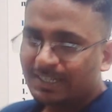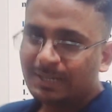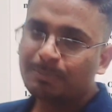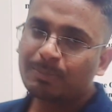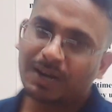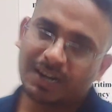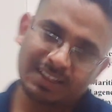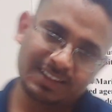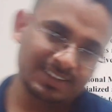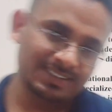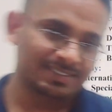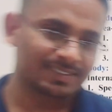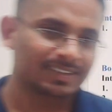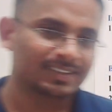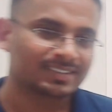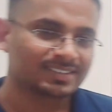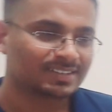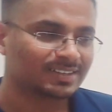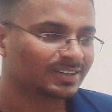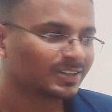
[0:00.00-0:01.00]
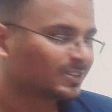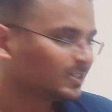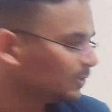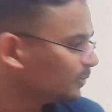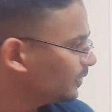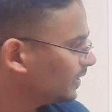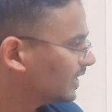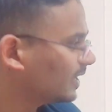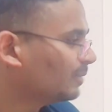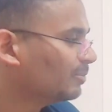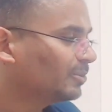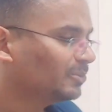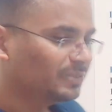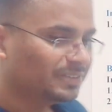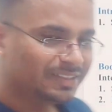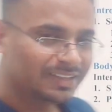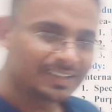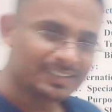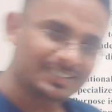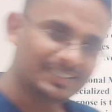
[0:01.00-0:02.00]
demand these things, so we come up
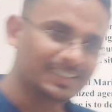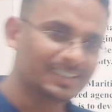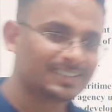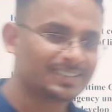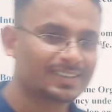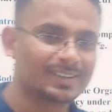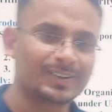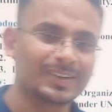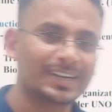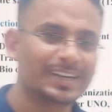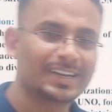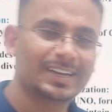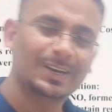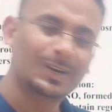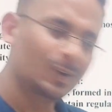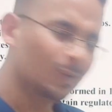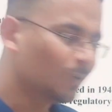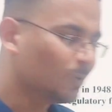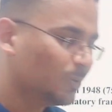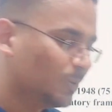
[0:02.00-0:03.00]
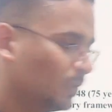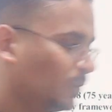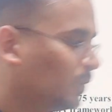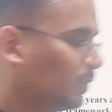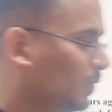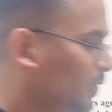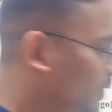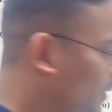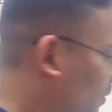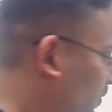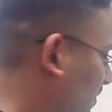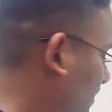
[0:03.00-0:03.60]
with these things. Okay. No issue